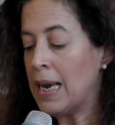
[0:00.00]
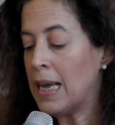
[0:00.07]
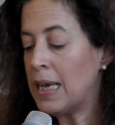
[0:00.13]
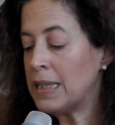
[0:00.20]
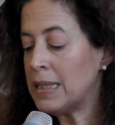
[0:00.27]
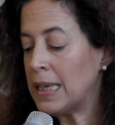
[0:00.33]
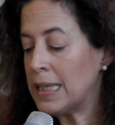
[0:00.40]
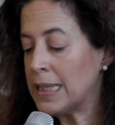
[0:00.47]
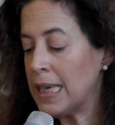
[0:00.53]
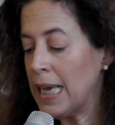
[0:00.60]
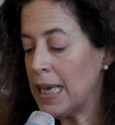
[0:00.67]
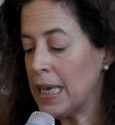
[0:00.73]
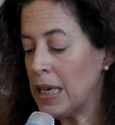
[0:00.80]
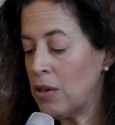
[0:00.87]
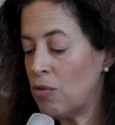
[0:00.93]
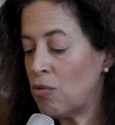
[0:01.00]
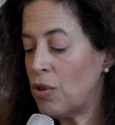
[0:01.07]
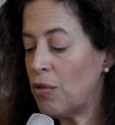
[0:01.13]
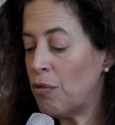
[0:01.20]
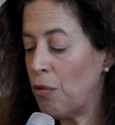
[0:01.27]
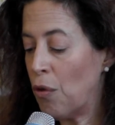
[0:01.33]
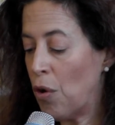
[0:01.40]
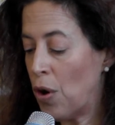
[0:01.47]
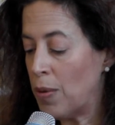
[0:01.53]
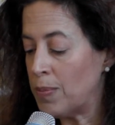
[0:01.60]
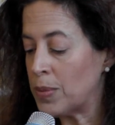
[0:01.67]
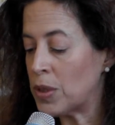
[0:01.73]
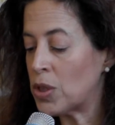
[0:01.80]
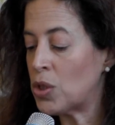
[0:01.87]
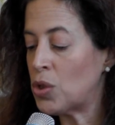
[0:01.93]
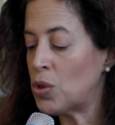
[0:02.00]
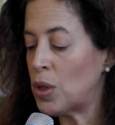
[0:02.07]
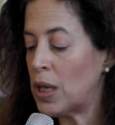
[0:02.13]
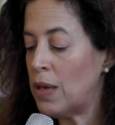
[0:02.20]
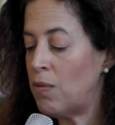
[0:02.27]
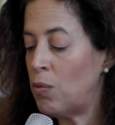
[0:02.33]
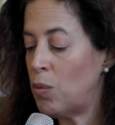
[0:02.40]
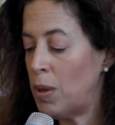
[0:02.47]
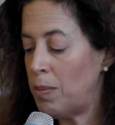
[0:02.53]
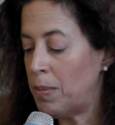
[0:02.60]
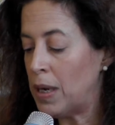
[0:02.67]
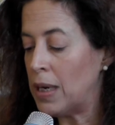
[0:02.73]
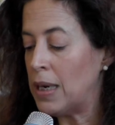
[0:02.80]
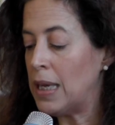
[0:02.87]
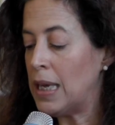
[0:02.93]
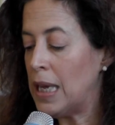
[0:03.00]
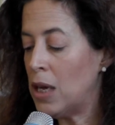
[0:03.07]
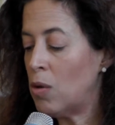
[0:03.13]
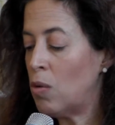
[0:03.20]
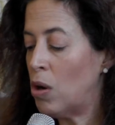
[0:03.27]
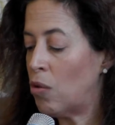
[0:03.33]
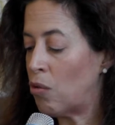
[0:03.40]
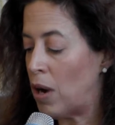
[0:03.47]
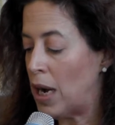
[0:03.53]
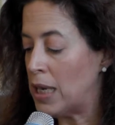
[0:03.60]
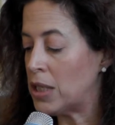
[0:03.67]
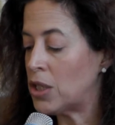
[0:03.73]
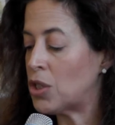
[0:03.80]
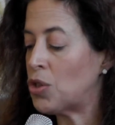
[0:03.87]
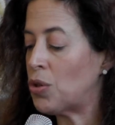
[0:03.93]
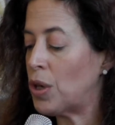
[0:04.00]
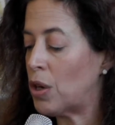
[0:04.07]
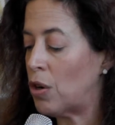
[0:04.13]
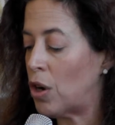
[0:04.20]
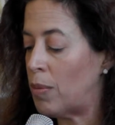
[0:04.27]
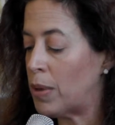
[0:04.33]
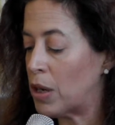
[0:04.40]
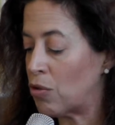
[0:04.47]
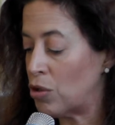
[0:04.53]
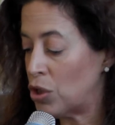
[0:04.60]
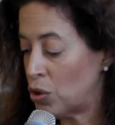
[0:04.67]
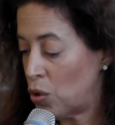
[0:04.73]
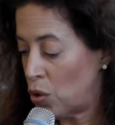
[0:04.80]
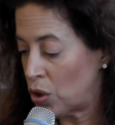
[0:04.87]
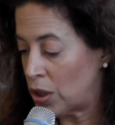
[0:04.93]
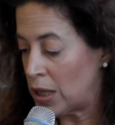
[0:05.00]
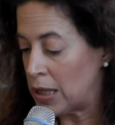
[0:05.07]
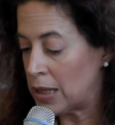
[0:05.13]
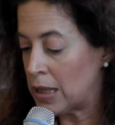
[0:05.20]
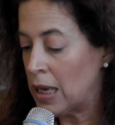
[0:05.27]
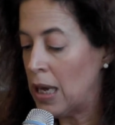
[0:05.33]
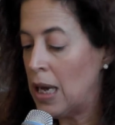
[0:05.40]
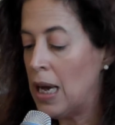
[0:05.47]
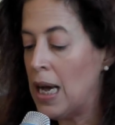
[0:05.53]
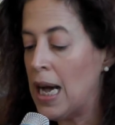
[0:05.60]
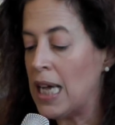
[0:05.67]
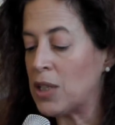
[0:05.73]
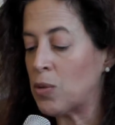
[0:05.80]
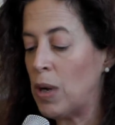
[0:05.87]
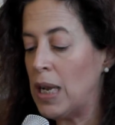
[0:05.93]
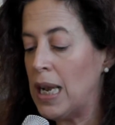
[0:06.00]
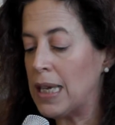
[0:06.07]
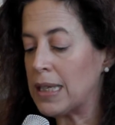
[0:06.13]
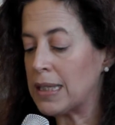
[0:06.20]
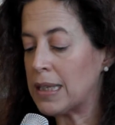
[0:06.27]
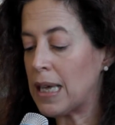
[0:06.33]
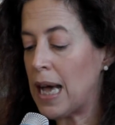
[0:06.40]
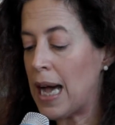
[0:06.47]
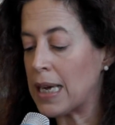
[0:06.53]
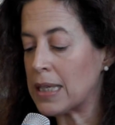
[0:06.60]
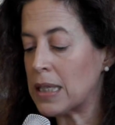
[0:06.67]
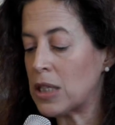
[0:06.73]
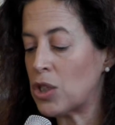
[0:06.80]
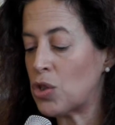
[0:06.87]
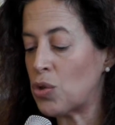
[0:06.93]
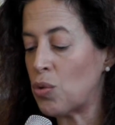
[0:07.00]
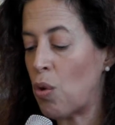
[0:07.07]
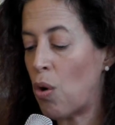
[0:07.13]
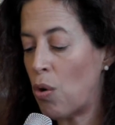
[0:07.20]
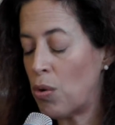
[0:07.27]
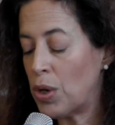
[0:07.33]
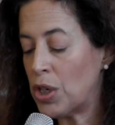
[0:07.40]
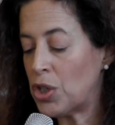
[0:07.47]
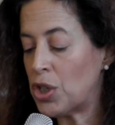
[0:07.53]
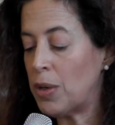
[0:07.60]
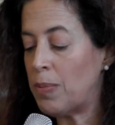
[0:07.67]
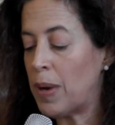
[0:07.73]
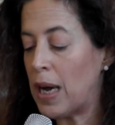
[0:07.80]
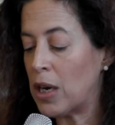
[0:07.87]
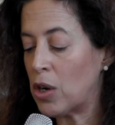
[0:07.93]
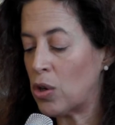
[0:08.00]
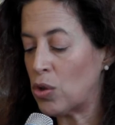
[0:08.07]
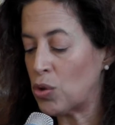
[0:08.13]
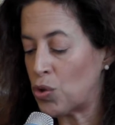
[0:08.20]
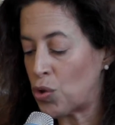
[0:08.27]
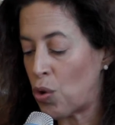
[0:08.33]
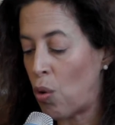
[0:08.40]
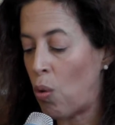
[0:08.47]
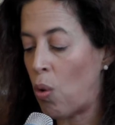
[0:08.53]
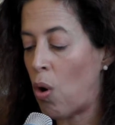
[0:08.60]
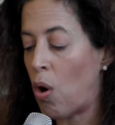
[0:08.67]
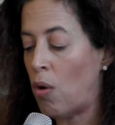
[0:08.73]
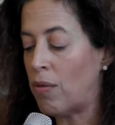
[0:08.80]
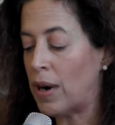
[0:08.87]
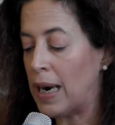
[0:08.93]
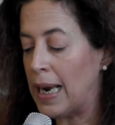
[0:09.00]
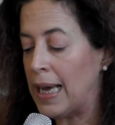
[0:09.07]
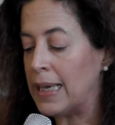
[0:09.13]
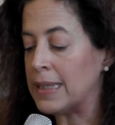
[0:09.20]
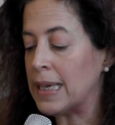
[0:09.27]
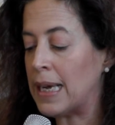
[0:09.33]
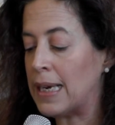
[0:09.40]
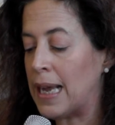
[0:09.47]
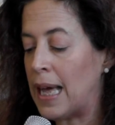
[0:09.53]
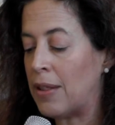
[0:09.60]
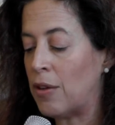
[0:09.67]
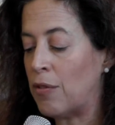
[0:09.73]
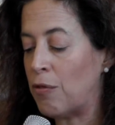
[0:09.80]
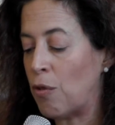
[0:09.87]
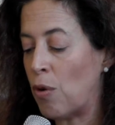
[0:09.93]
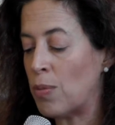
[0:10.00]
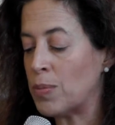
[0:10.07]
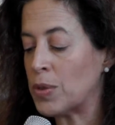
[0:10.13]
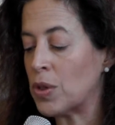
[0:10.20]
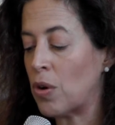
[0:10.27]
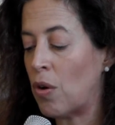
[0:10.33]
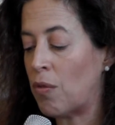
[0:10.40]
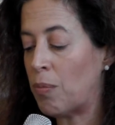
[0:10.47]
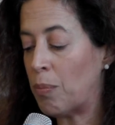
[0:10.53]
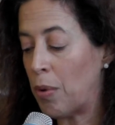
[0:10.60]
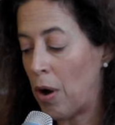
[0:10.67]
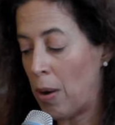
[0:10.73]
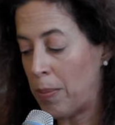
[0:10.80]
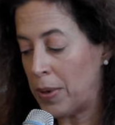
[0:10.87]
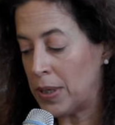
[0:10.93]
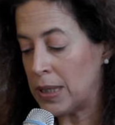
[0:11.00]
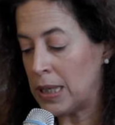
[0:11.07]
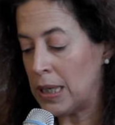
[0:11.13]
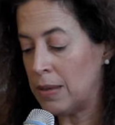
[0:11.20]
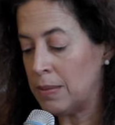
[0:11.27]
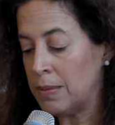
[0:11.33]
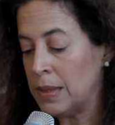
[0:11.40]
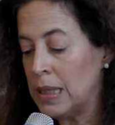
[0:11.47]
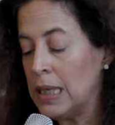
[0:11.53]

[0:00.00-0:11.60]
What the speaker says: and undertaking reforms to give women equal rights to economic resources, as well as access to ownership and control over land and other forms of property.